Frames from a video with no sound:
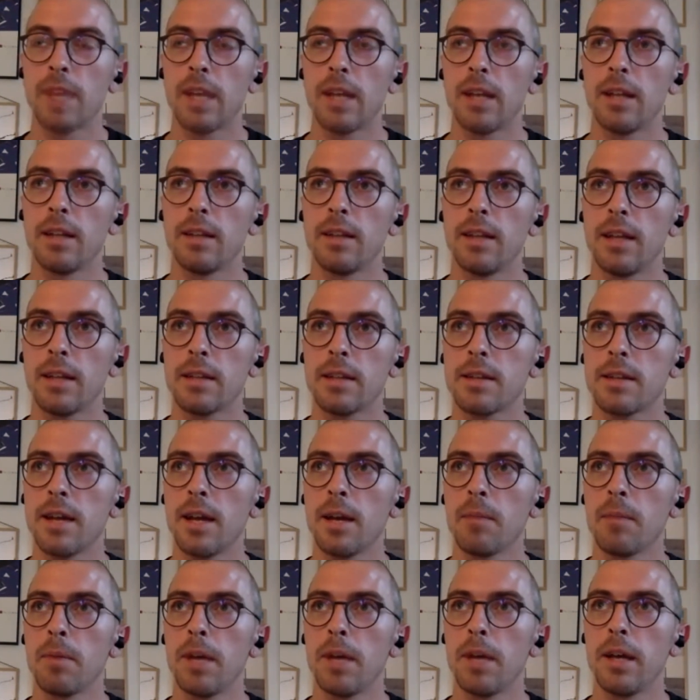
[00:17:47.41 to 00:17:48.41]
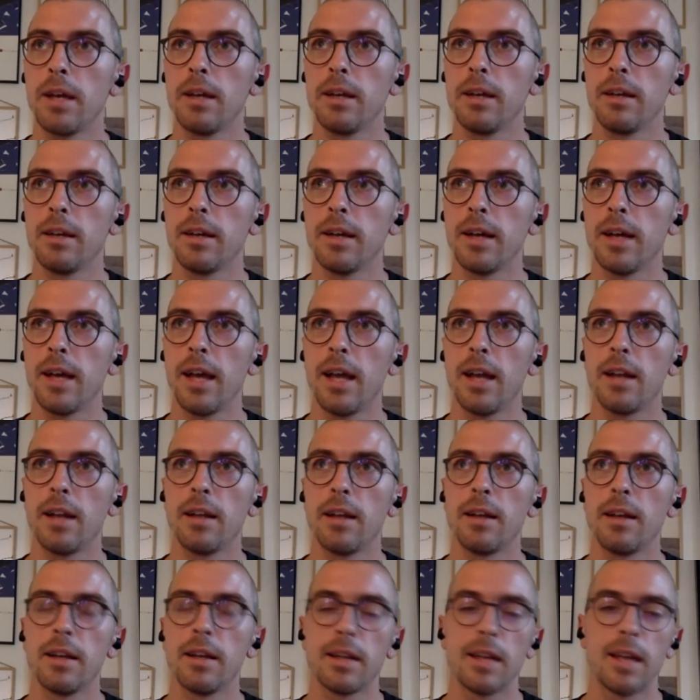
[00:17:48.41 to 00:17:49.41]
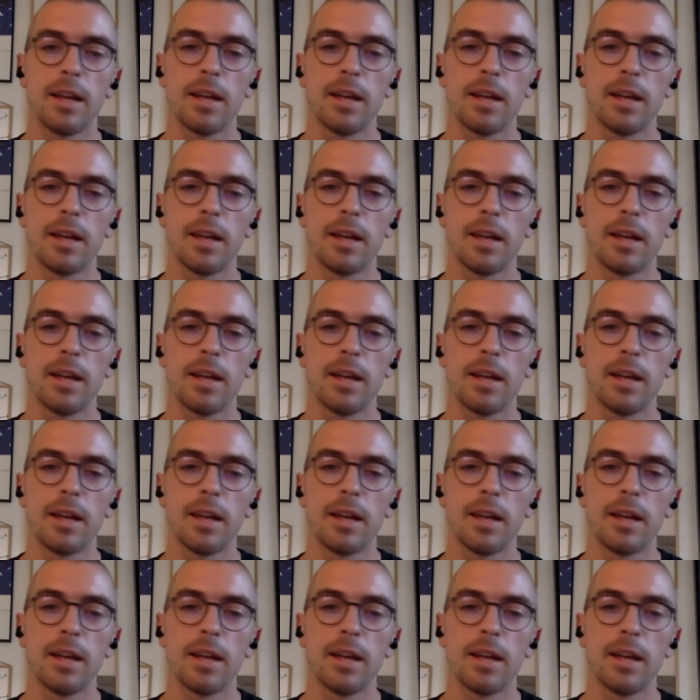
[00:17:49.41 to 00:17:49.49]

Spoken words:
And at that time, I had a